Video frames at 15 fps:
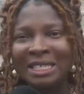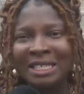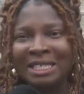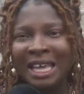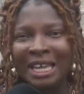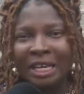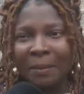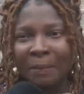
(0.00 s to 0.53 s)

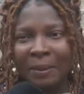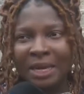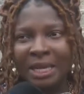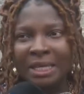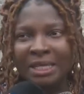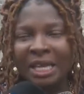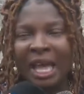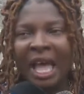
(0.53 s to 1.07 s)
is that they
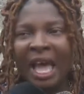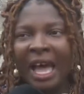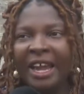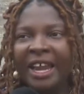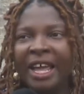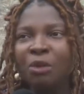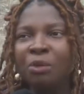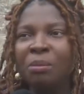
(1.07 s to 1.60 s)
please.
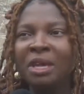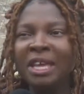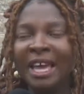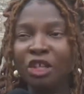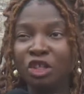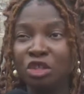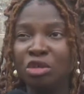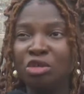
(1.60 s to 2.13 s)
And then we
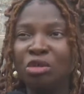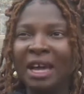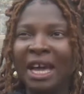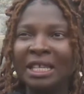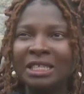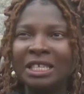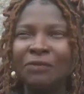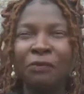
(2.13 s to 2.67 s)
began to look
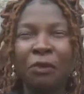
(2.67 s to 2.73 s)
at it.